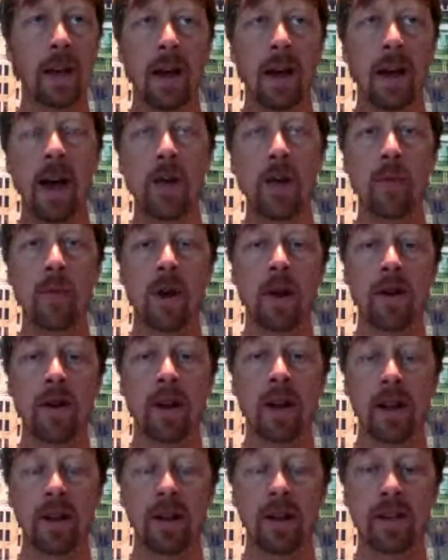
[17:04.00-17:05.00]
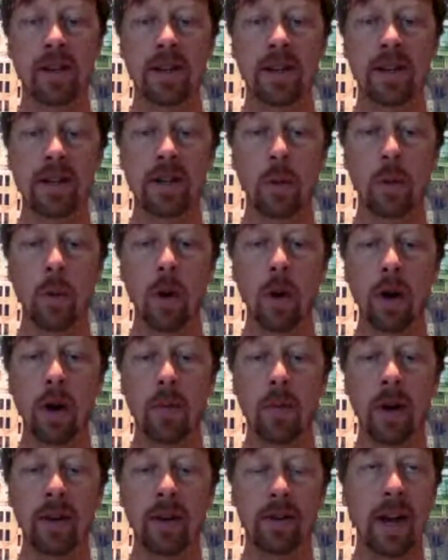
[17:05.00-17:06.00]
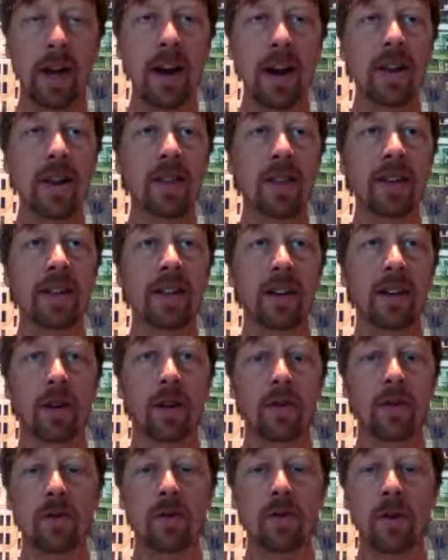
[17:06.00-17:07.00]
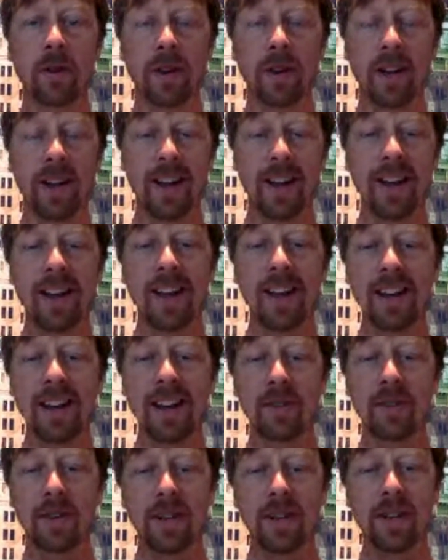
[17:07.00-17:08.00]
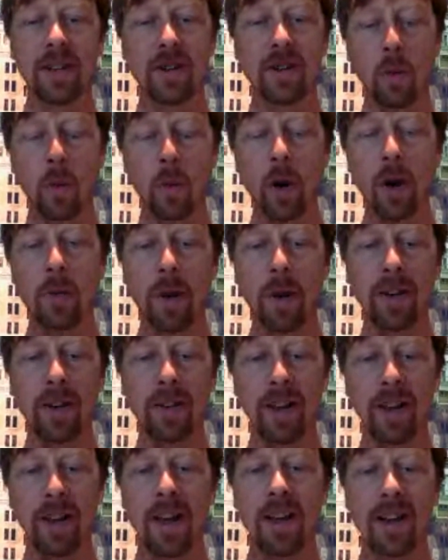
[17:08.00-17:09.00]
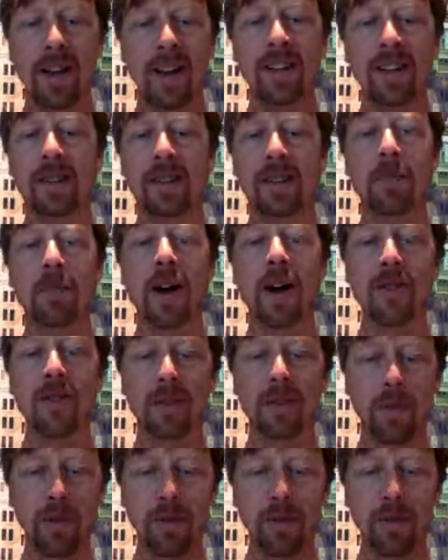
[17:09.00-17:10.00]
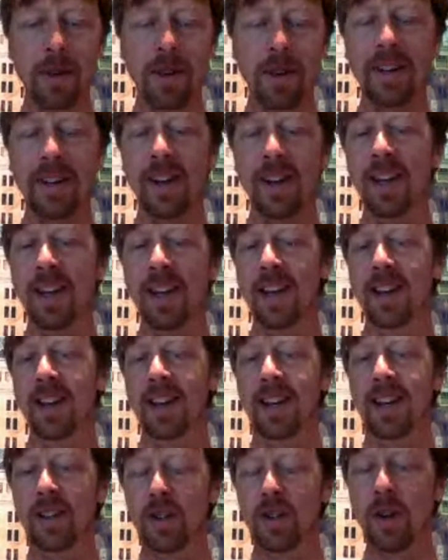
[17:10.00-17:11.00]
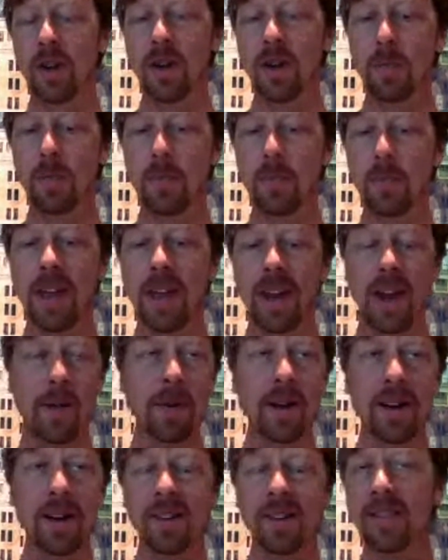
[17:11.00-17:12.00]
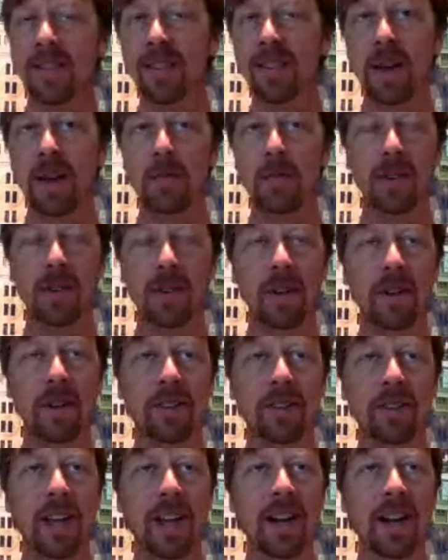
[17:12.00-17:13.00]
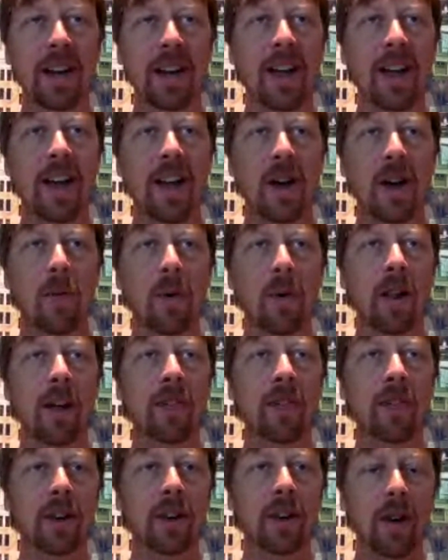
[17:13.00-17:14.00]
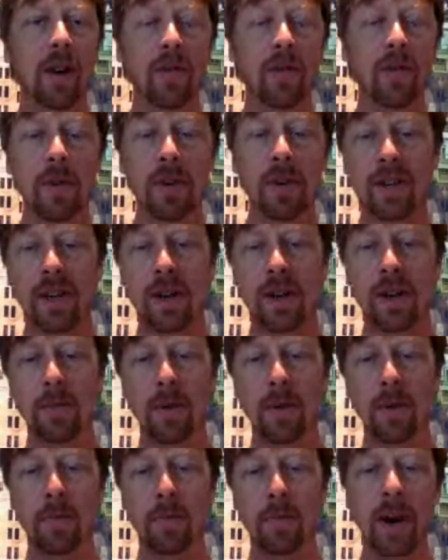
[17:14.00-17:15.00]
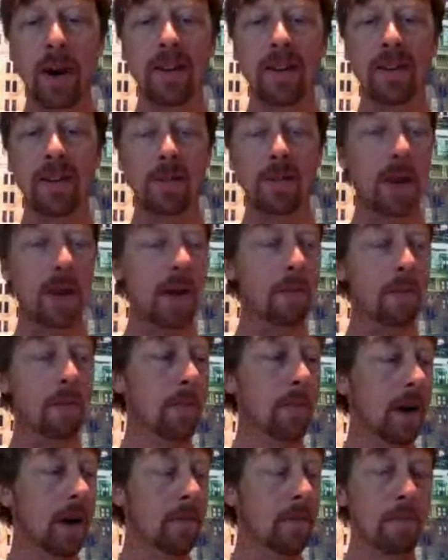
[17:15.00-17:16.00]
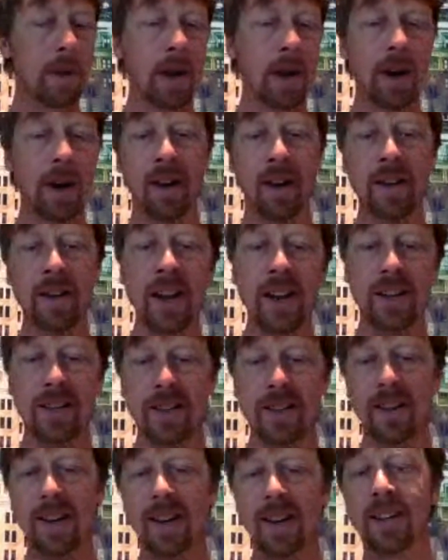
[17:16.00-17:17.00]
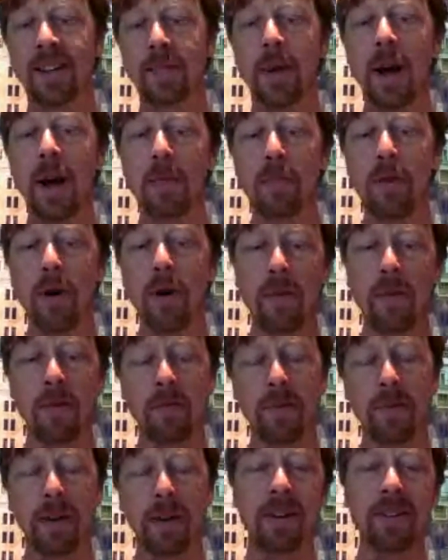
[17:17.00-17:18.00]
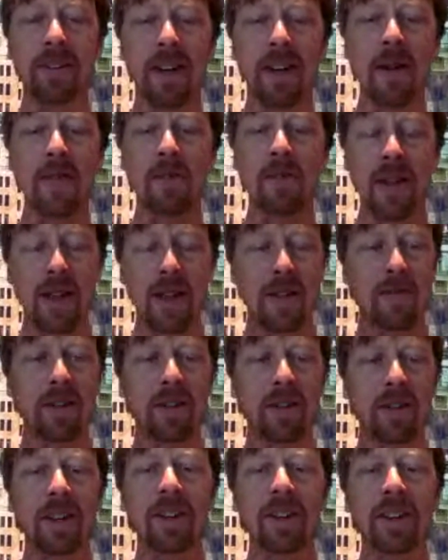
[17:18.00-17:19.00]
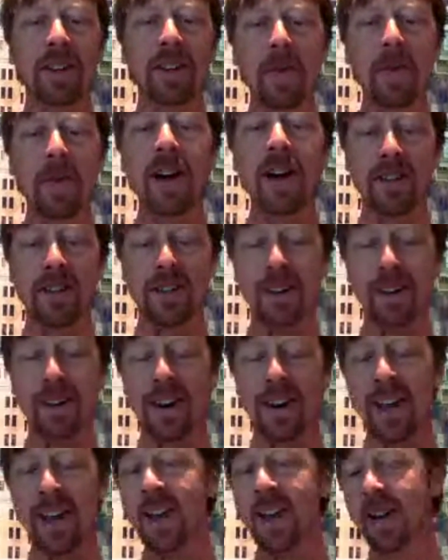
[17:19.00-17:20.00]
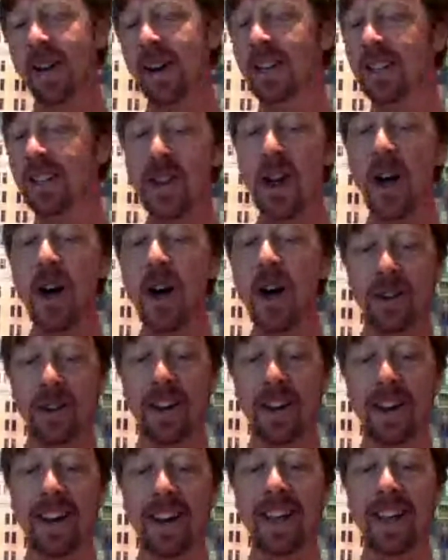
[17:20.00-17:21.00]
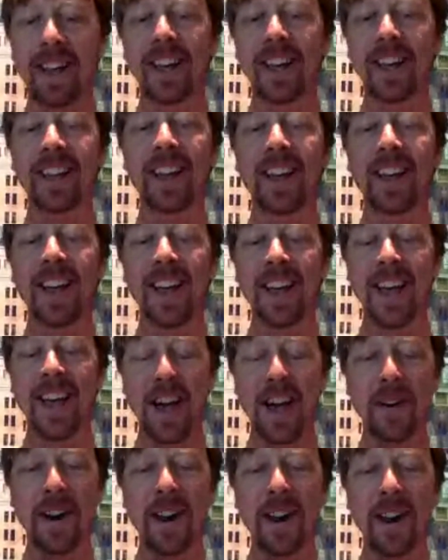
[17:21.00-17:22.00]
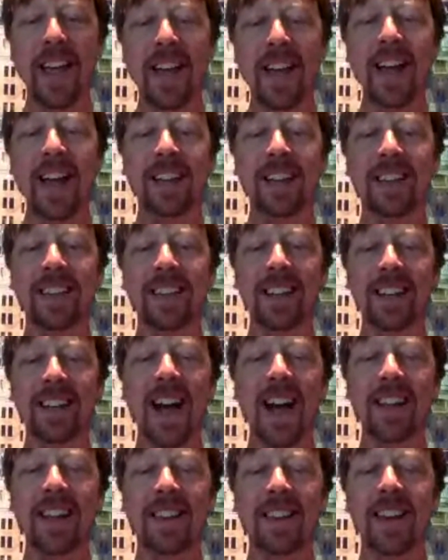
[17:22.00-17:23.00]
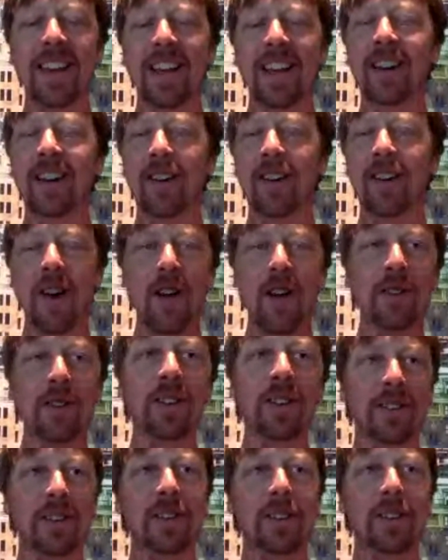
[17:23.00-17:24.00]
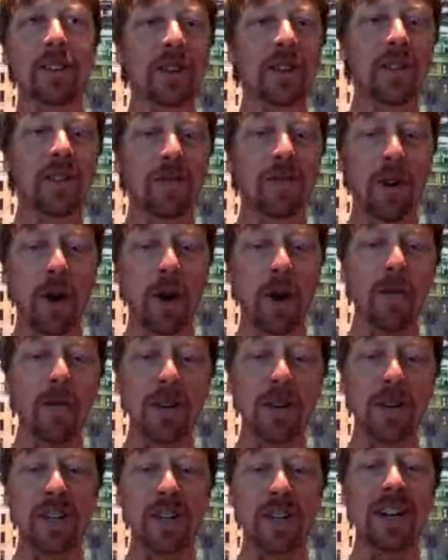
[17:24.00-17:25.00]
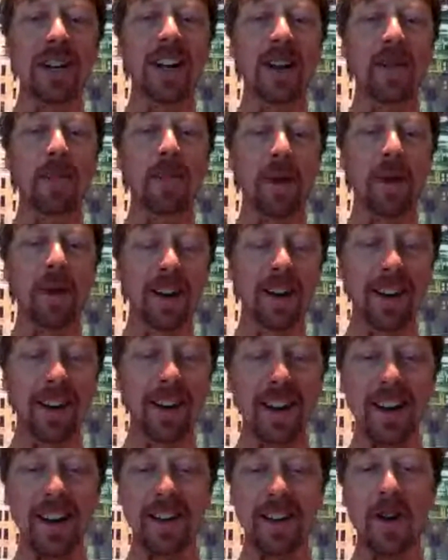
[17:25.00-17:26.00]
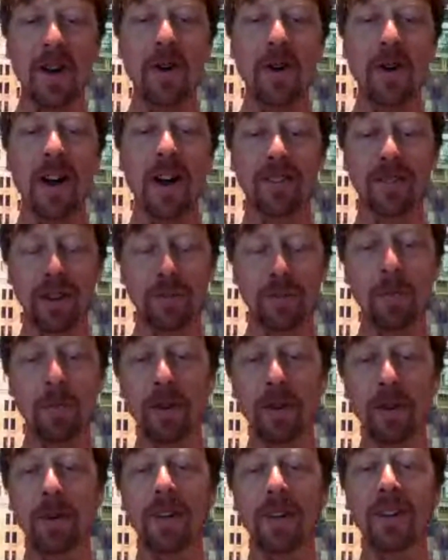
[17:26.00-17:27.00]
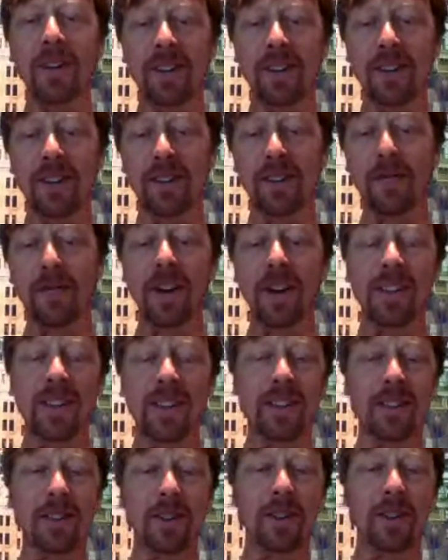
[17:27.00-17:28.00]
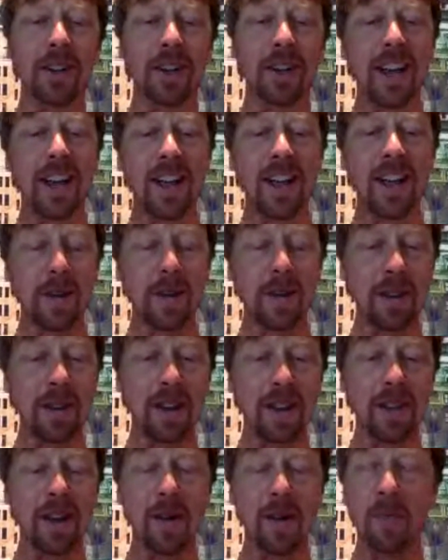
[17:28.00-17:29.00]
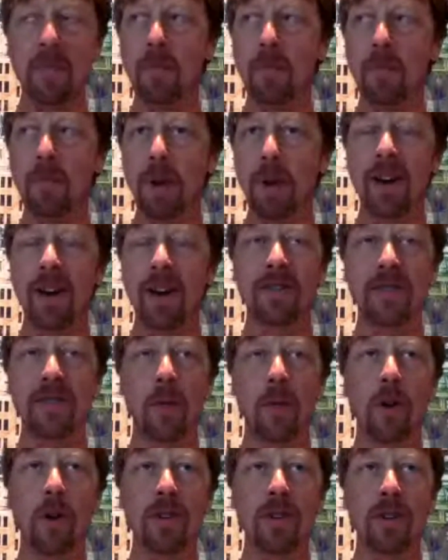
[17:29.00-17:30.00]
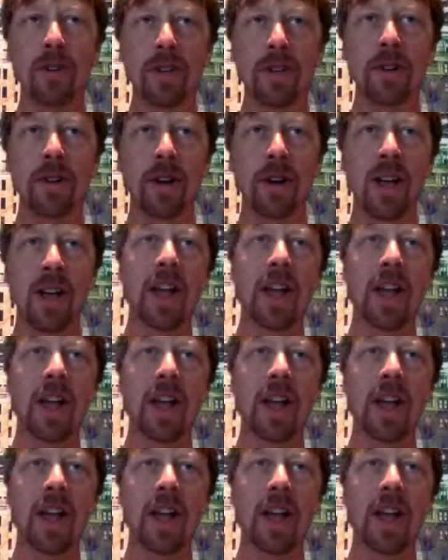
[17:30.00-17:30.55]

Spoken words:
I run the digital workplace, so anything that goes wrong in your digital workplace is my responsibility. It could not be that. I mean, it's the same as saying, well, if the coffee machine breaks in Bangladesh, it's my problem because I'm facility manager. It's not. I mean, it's the guys closest to the coffee machine in Bangladesh who has the responsibility to fix it so their peers know what to do.